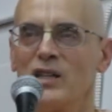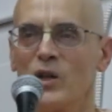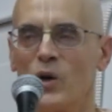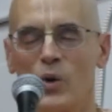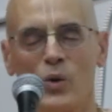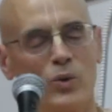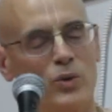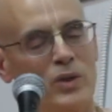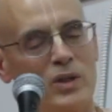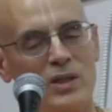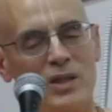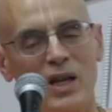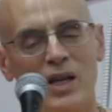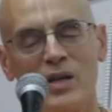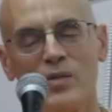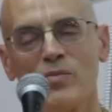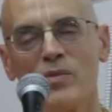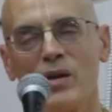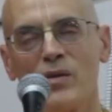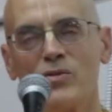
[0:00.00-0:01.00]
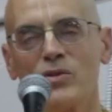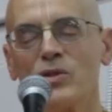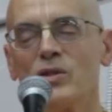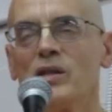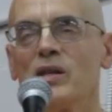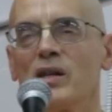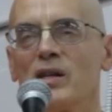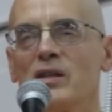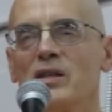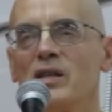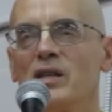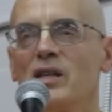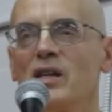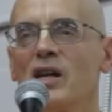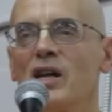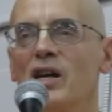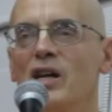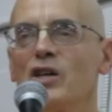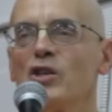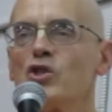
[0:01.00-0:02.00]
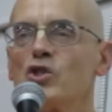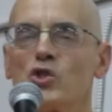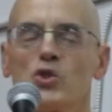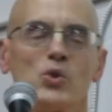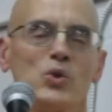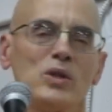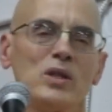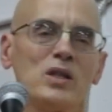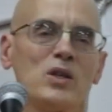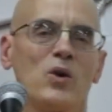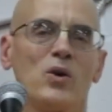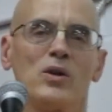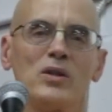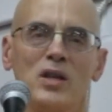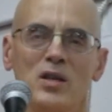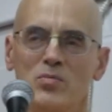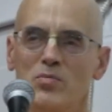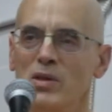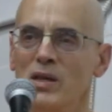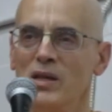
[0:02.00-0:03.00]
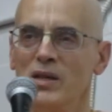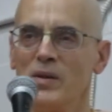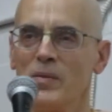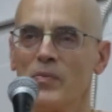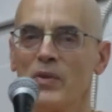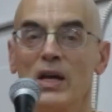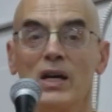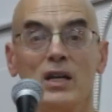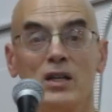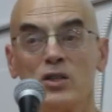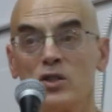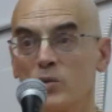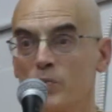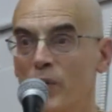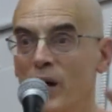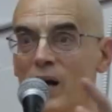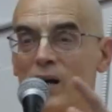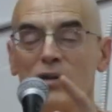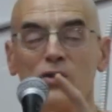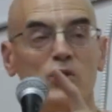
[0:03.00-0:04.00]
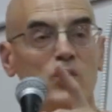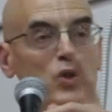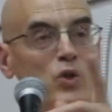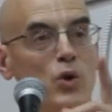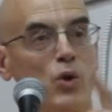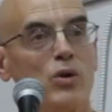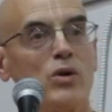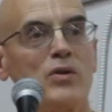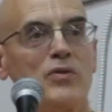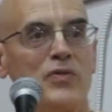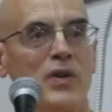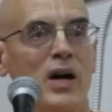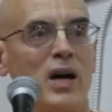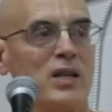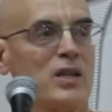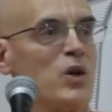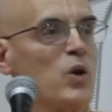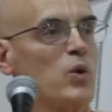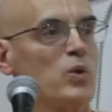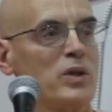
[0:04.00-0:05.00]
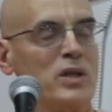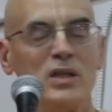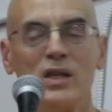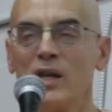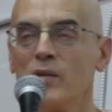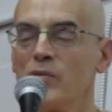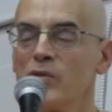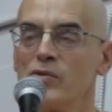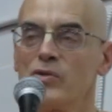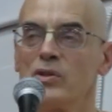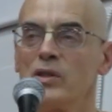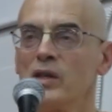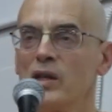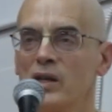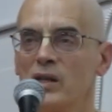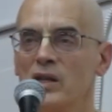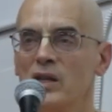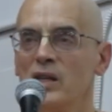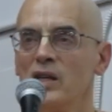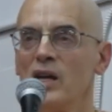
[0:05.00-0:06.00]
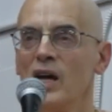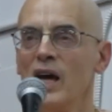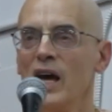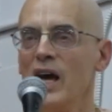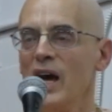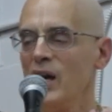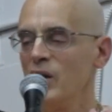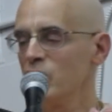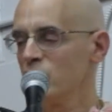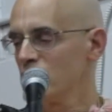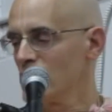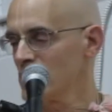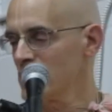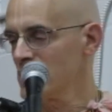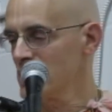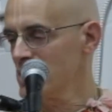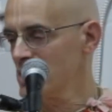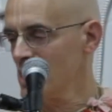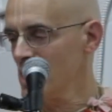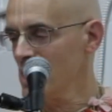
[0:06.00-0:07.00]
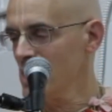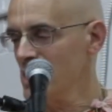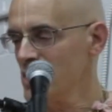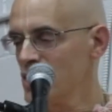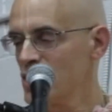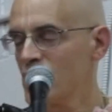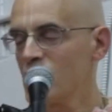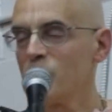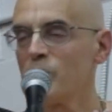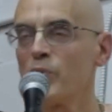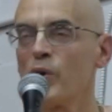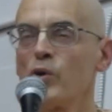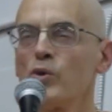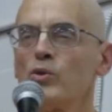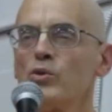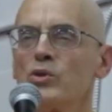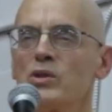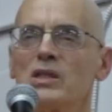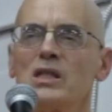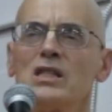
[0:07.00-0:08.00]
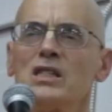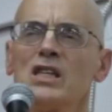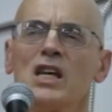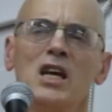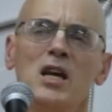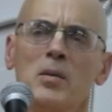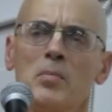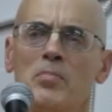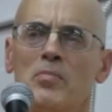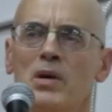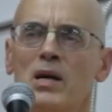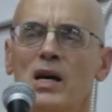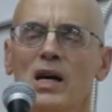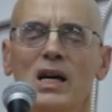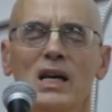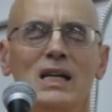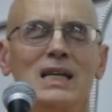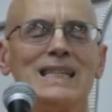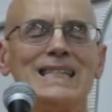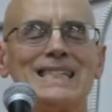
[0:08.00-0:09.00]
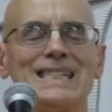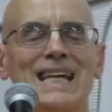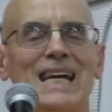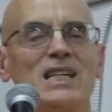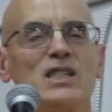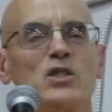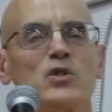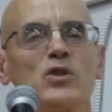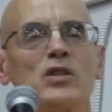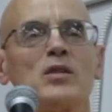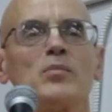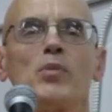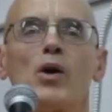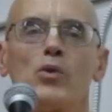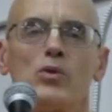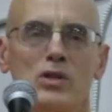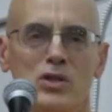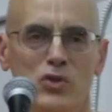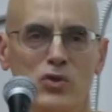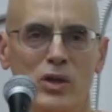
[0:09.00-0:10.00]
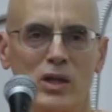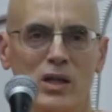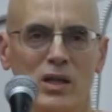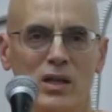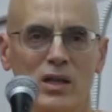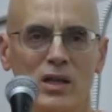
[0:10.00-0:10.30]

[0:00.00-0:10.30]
The holy name of Shri Hari is surely all that be. Inspired to glorify the holy name of Shri Hari, a certain sage composed this hymn in Sanskrit poetry.